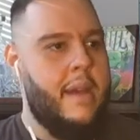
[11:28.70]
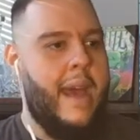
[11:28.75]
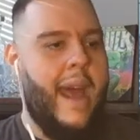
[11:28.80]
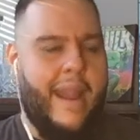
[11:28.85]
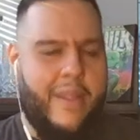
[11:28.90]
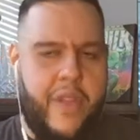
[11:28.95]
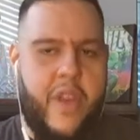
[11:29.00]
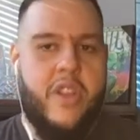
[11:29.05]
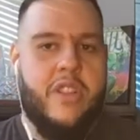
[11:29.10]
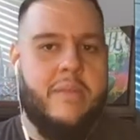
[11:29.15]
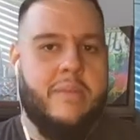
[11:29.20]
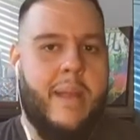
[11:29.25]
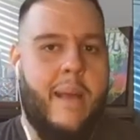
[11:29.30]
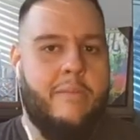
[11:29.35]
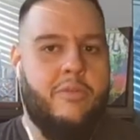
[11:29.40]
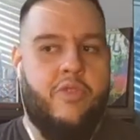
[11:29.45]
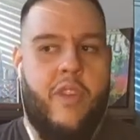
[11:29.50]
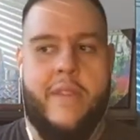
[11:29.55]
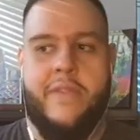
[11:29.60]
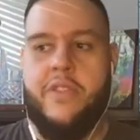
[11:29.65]
I think
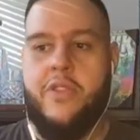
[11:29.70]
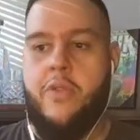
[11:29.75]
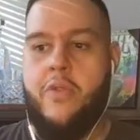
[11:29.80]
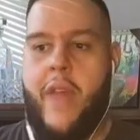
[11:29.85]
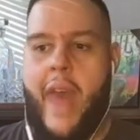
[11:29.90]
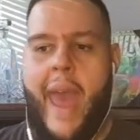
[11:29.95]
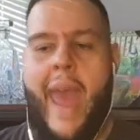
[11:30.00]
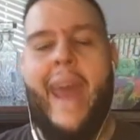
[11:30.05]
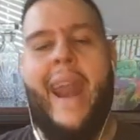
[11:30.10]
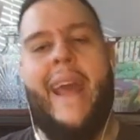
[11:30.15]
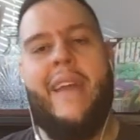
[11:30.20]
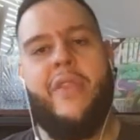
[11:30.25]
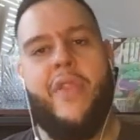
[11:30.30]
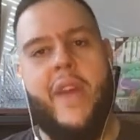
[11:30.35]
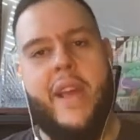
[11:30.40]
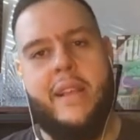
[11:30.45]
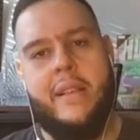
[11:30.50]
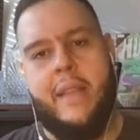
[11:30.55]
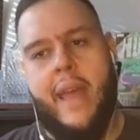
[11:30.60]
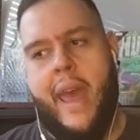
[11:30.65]
sometimes refs do that, and I
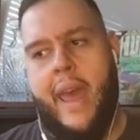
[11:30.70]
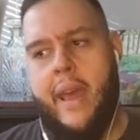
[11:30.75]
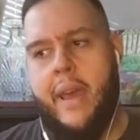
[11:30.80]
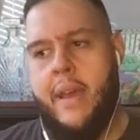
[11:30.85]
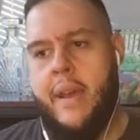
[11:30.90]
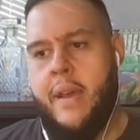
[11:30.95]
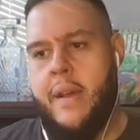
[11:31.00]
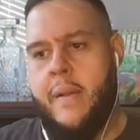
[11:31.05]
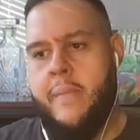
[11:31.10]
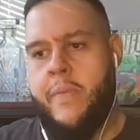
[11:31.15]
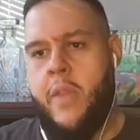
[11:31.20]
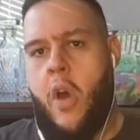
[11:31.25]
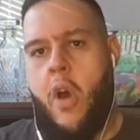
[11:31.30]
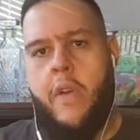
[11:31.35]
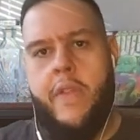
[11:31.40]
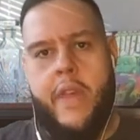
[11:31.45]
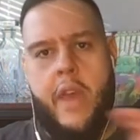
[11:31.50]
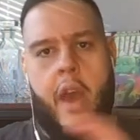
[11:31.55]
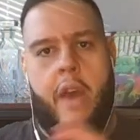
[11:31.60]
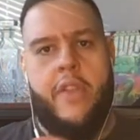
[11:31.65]
think that
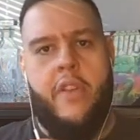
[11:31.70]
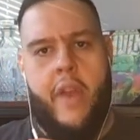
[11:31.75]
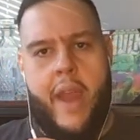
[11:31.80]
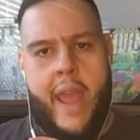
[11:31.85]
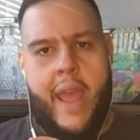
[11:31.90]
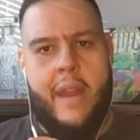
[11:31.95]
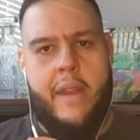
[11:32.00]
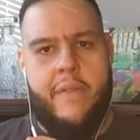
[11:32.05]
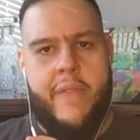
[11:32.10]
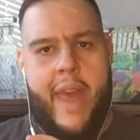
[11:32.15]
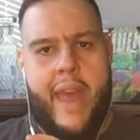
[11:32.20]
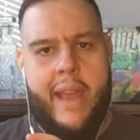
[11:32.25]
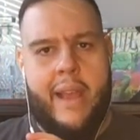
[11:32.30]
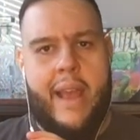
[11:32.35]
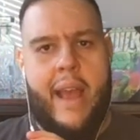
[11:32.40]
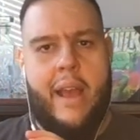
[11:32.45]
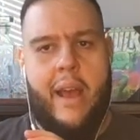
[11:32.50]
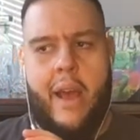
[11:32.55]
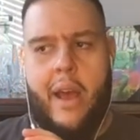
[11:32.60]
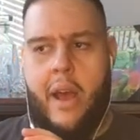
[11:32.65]
on the other hand of
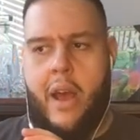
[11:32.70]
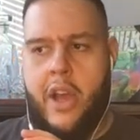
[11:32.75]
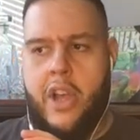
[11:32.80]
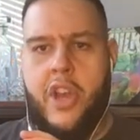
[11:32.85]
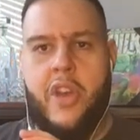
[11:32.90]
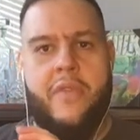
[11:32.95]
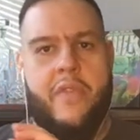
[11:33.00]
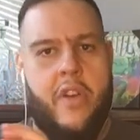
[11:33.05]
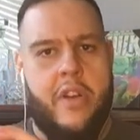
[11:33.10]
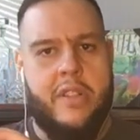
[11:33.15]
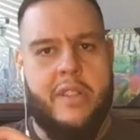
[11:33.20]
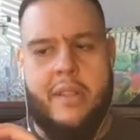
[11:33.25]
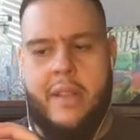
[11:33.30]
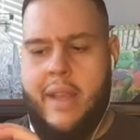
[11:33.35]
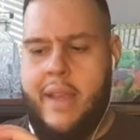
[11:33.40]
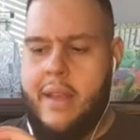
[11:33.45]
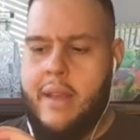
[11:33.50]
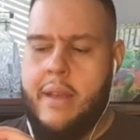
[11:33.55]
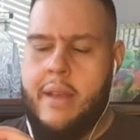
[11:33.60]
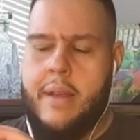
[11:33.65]
that,
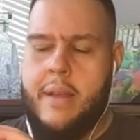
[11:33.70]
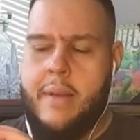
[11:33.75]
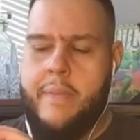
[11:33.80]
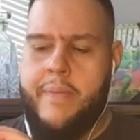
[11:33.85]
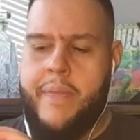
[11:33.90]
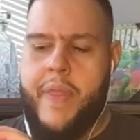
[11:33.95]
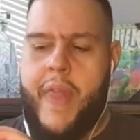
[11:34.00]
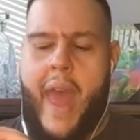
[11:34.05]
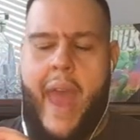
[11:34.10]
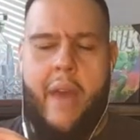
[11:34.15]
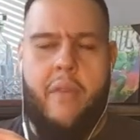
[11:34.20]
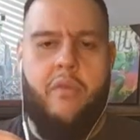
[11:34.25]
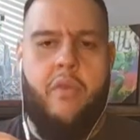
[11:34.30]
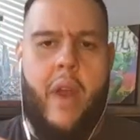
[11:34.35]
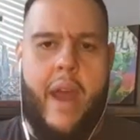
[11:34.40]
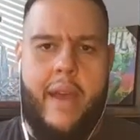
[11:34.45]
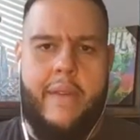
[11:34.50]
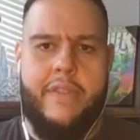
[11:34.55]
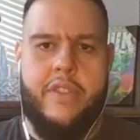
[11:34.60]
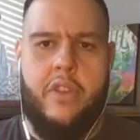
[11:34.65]
conversely, that
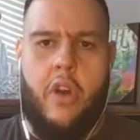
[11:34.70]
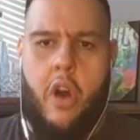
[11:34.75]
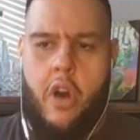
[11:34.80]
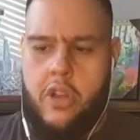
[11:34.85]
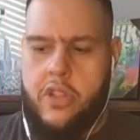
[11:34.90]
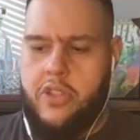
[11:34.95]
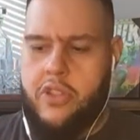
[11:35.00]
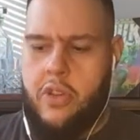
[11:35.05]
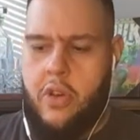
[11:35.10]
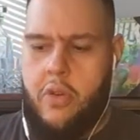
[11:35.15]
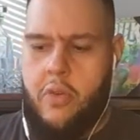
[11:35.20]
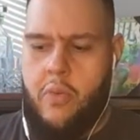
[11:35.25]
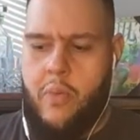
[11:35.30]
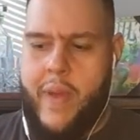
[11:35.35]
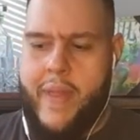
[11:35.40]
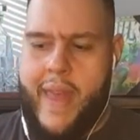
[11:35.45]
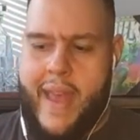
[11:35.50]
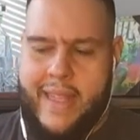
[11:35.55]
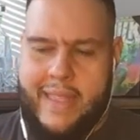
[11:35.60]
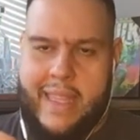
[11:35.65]
refs also,
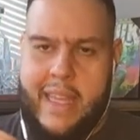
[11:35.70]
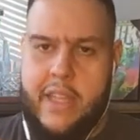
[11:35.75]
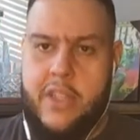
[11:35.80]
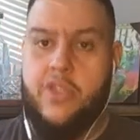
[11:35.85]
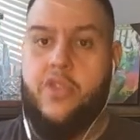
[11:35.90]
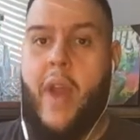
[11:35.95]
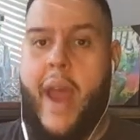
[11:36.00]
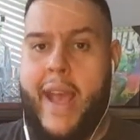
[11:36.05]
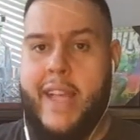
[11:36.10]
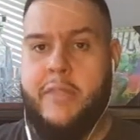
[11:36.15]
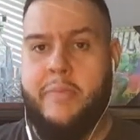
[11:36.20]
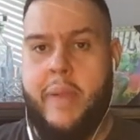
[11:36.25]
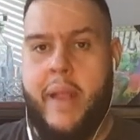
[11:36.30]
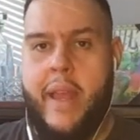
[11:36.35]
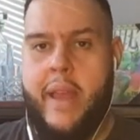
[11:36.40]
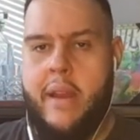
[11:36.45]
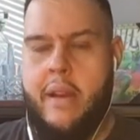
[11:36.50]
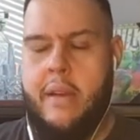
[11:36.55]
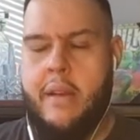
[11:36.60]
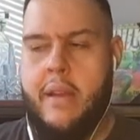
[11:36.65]
when they see a trash
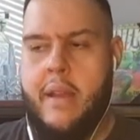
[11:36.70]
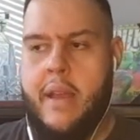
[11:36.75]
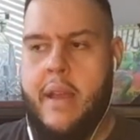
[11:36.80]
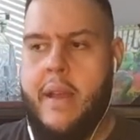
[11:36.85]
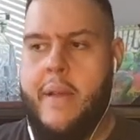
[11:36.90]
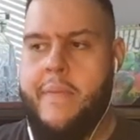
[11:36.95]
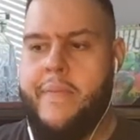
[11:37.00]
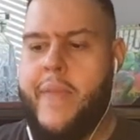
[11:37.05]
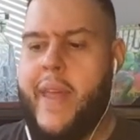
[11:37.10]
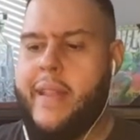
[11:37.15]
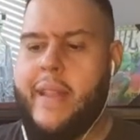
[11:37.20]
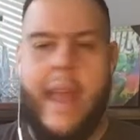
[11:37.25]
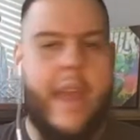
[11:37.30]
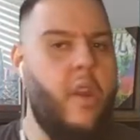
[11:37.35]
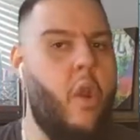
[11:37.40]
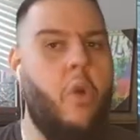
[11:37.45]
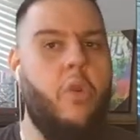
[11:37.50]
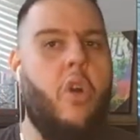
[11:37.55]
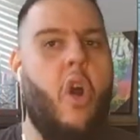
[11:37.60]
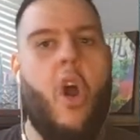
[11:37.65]
player, that they
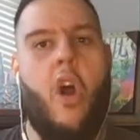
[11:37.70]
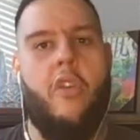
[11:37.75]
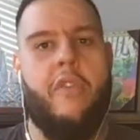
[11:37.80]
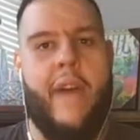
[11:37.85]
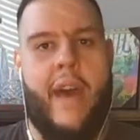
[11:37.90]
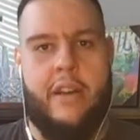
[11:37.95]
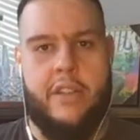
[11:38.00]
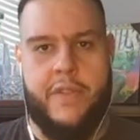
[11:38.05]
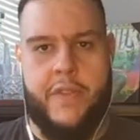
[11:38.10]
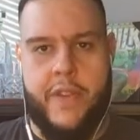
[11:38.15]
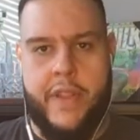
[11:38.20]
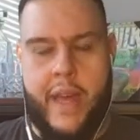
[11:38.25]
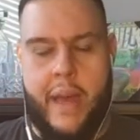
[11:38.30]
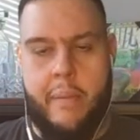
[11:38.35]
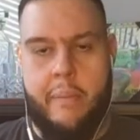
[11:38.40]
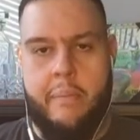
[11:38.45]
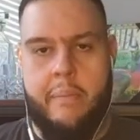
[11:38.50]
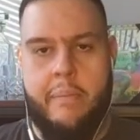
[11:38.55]
don't call fouls for them.